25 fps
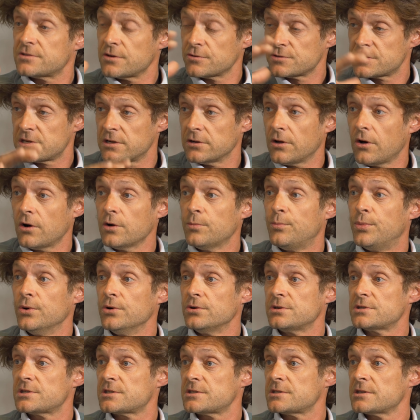those
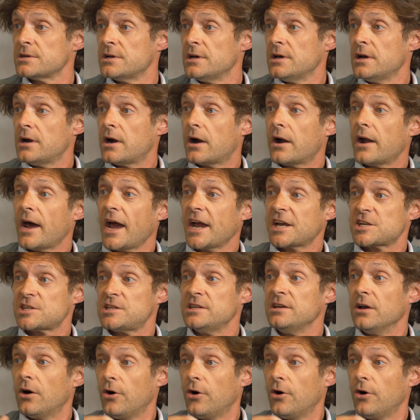logbooks are actually